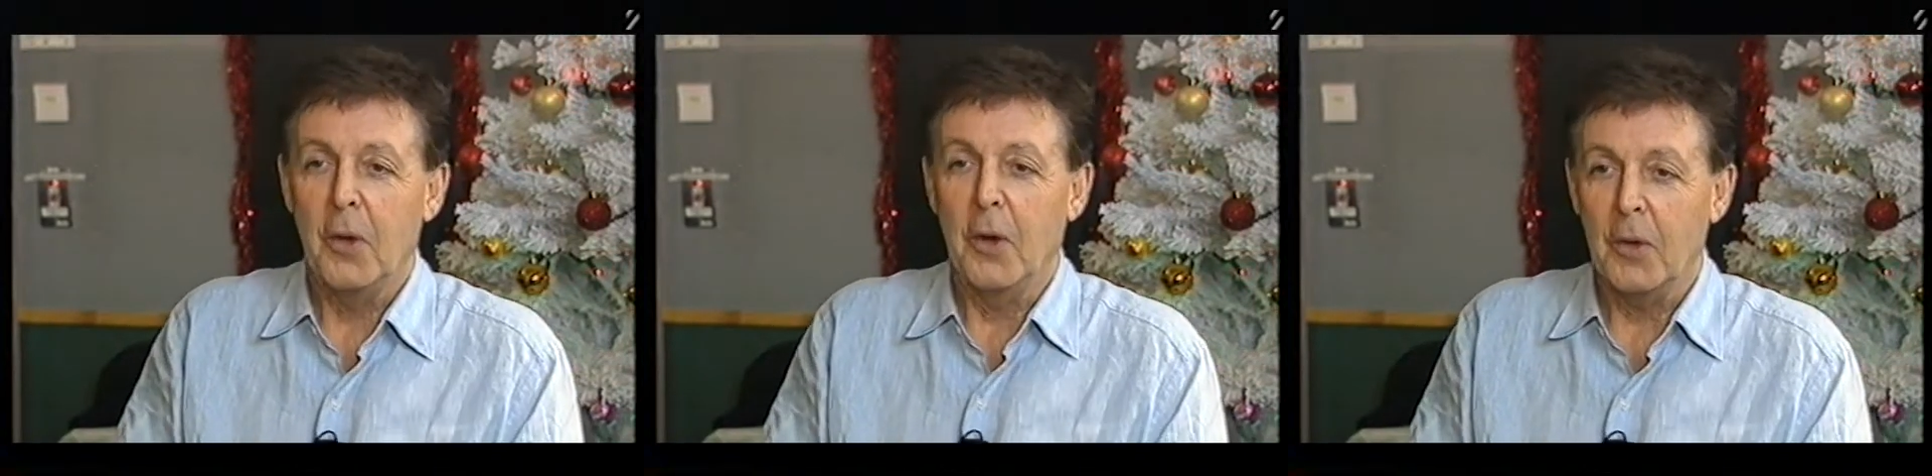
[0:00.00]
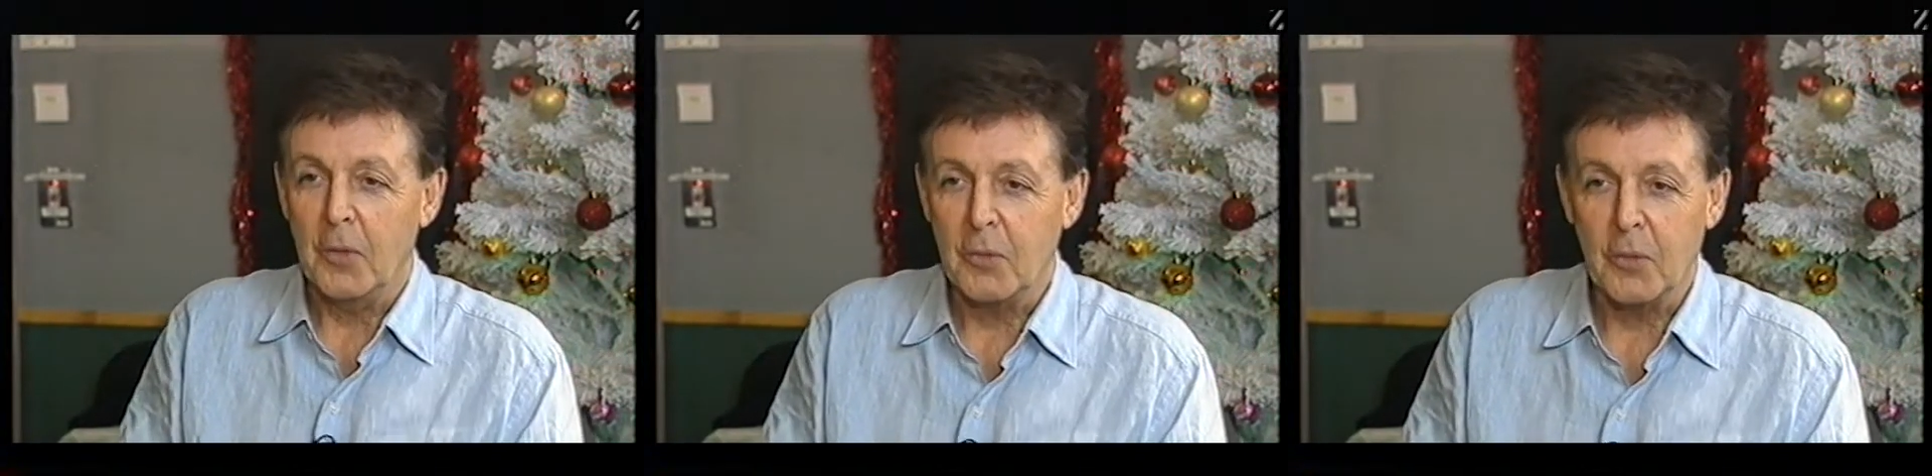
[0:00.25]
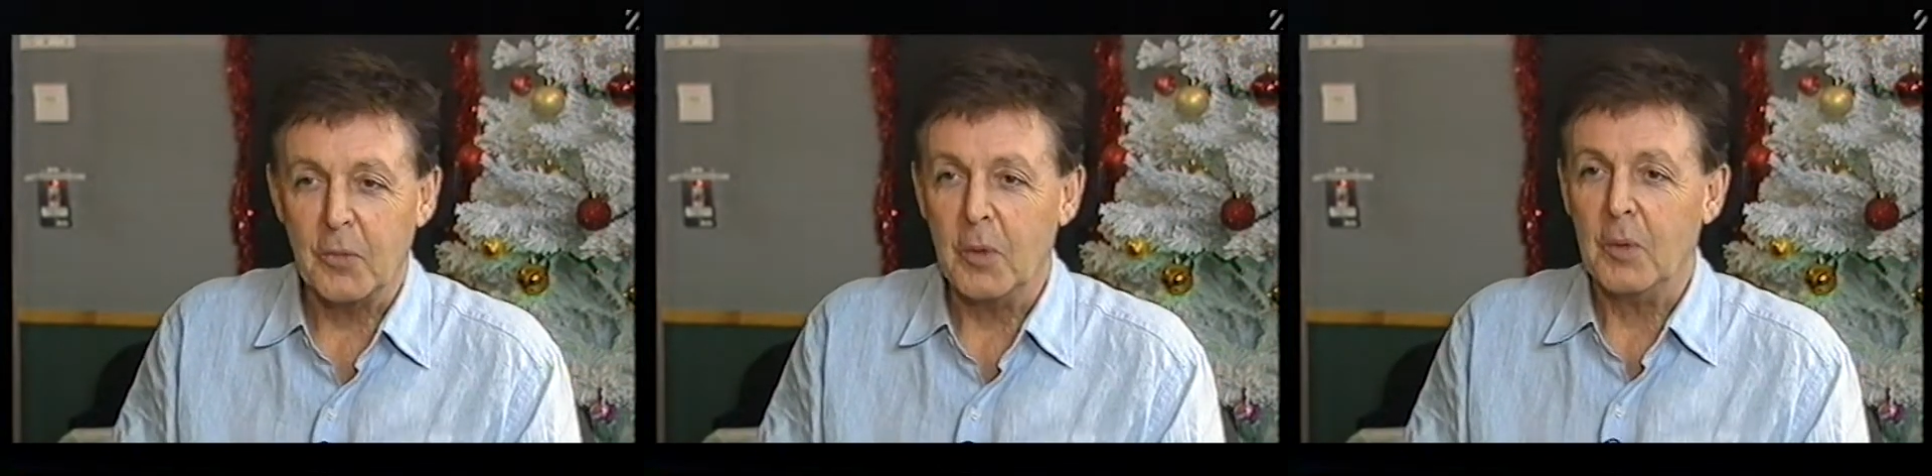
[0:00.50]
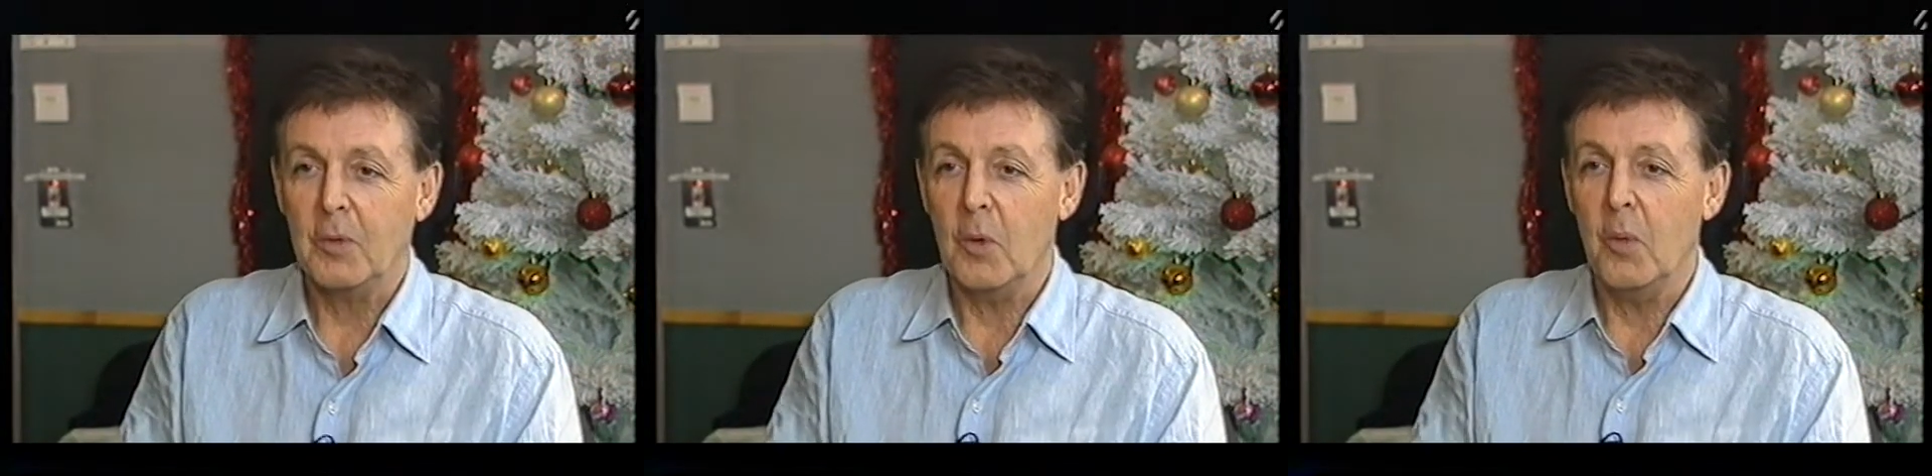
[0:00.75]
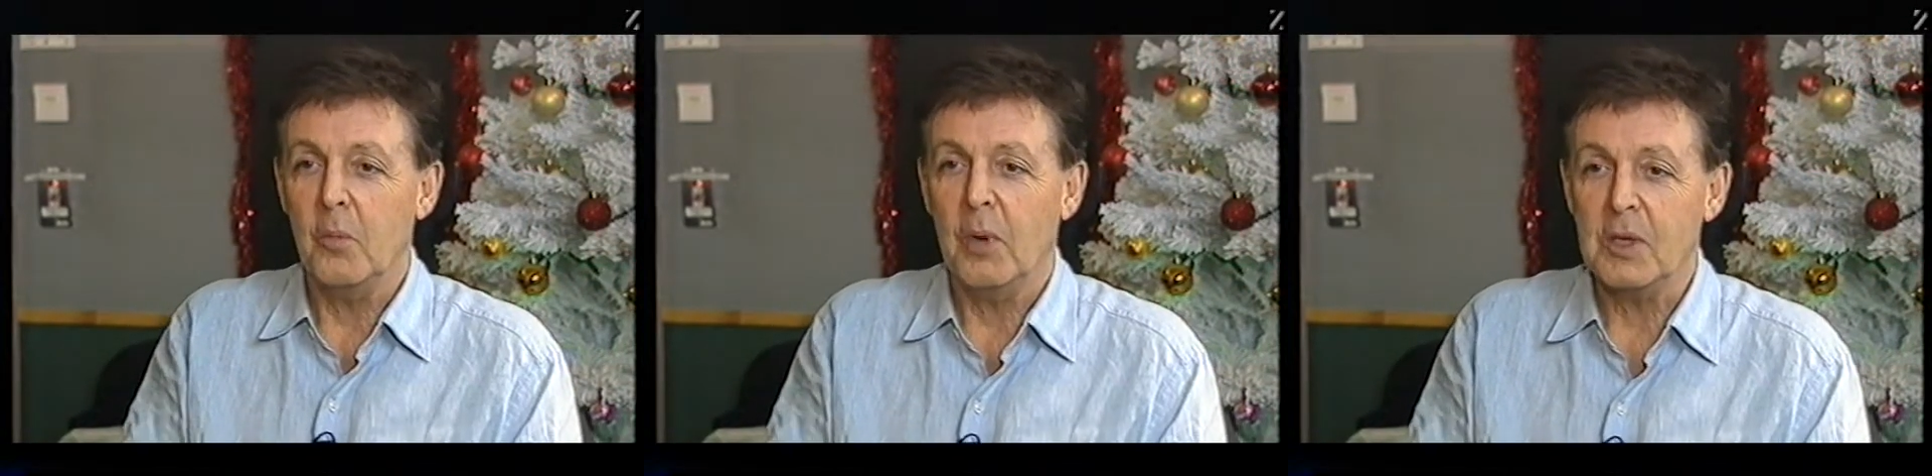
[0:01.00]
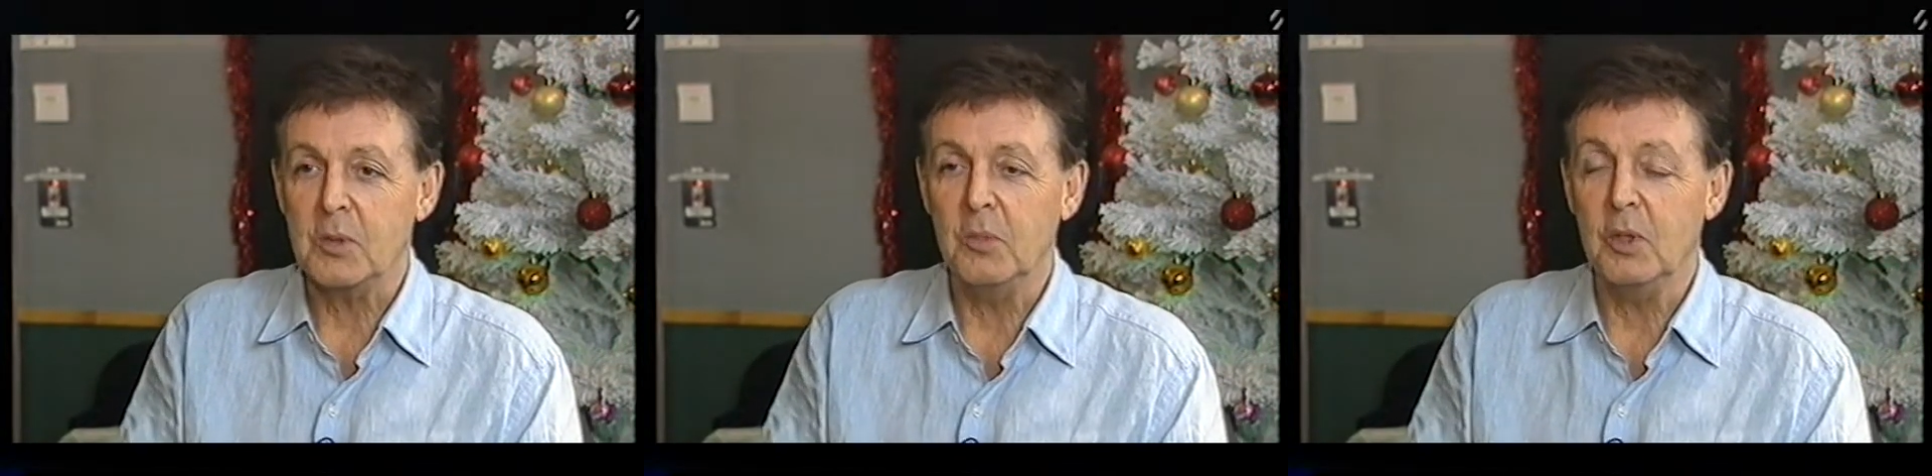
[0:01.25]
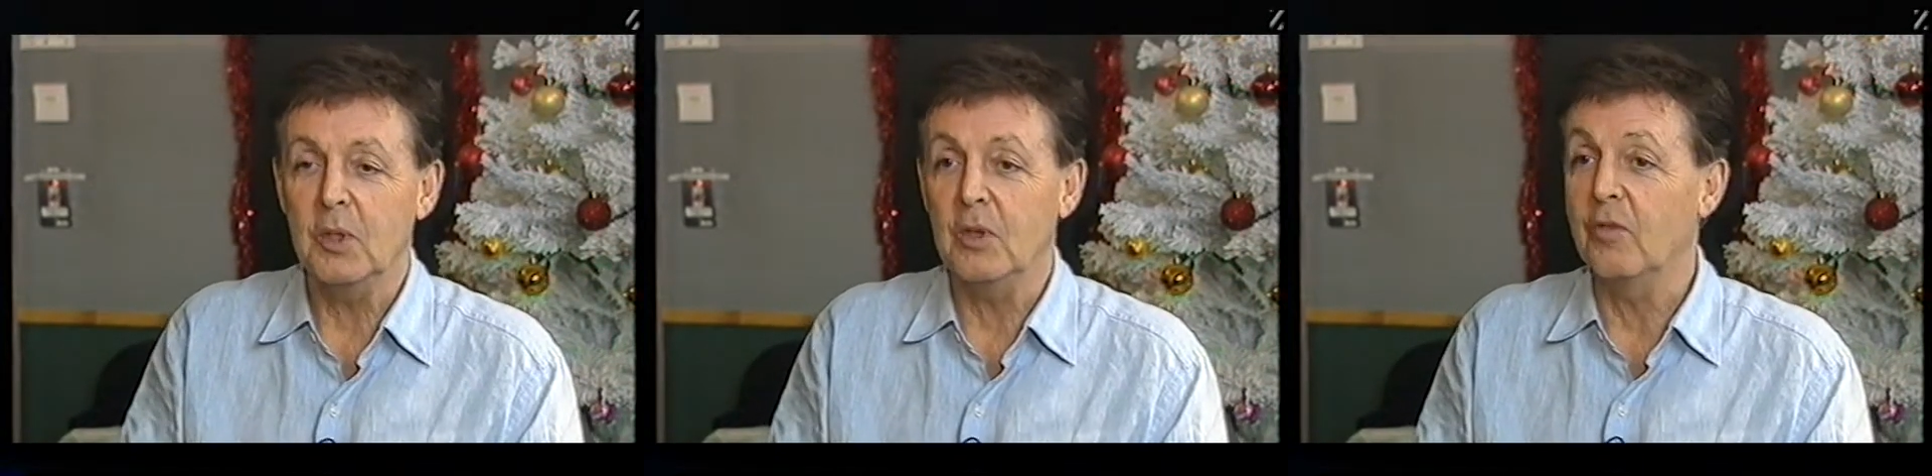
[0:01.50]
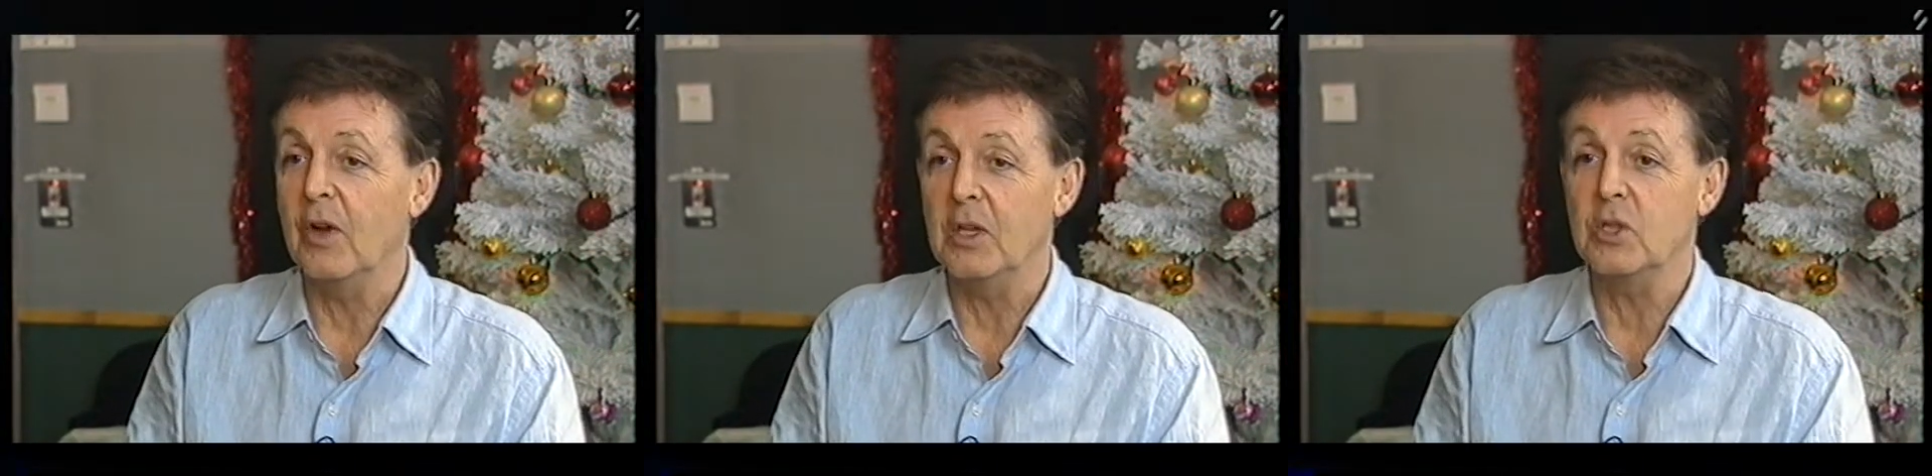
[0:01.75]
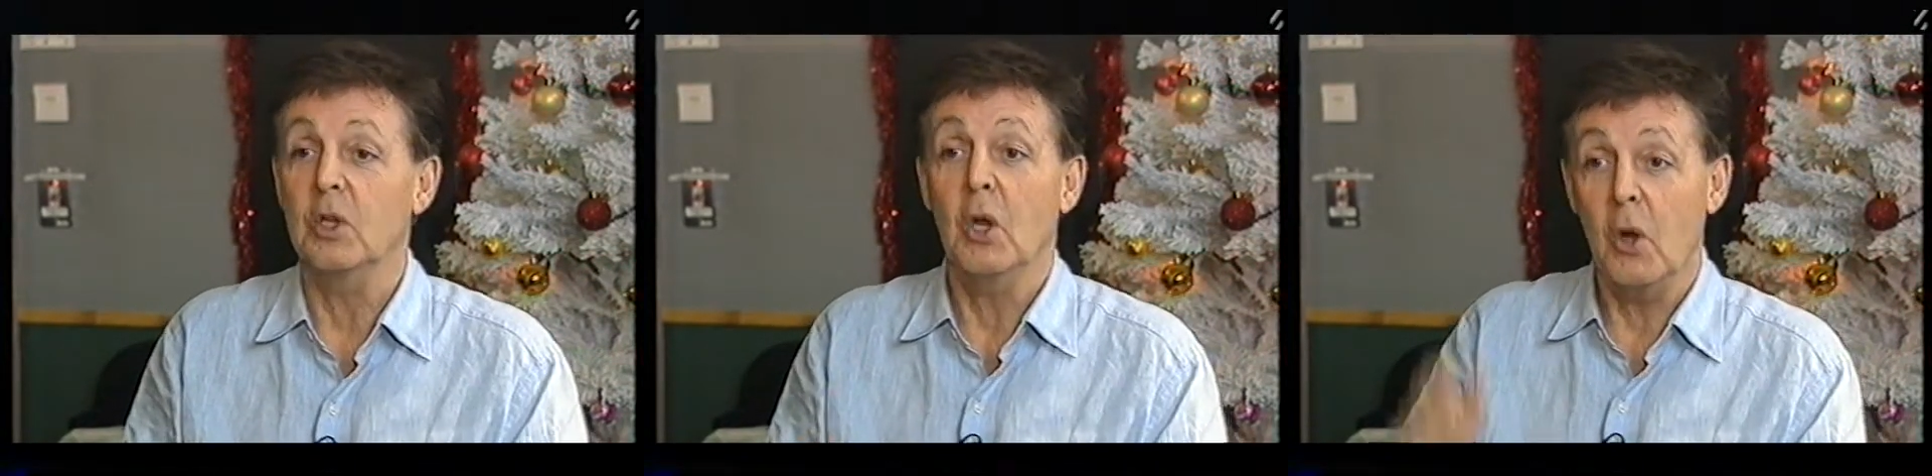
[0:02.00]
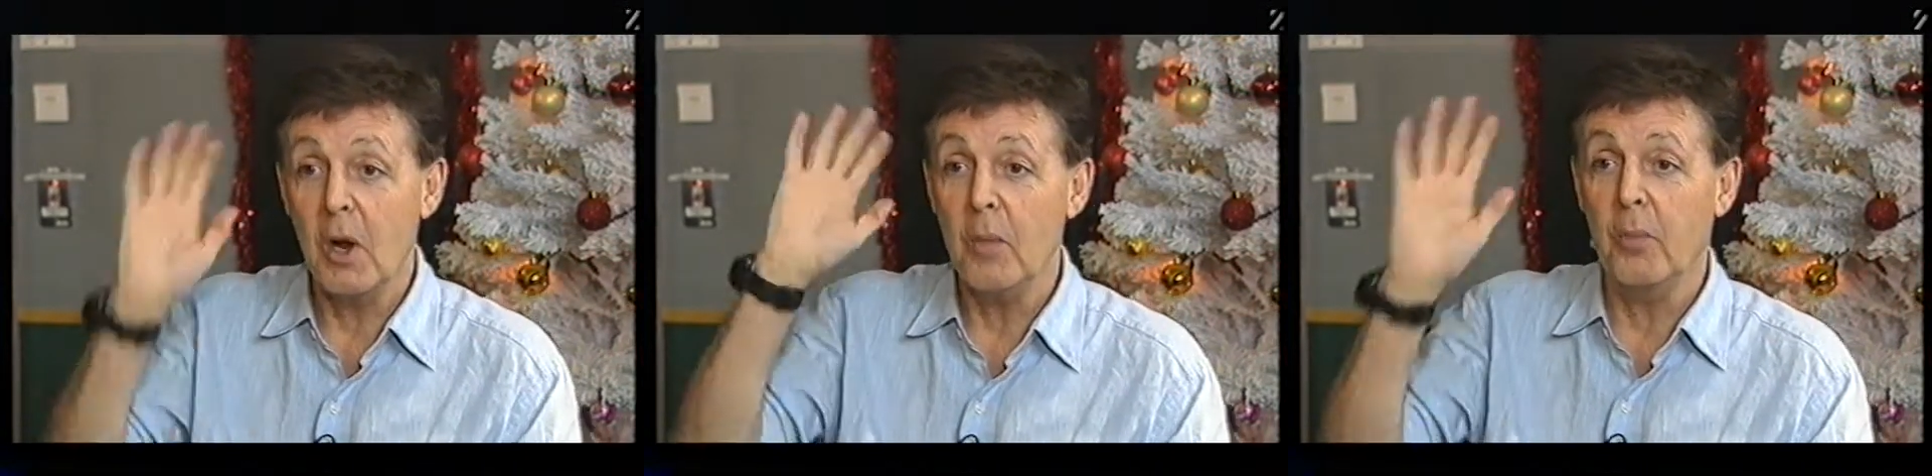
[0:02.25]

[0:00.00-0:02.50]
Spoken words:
and I thought they're going past him, and the fans said, "All right,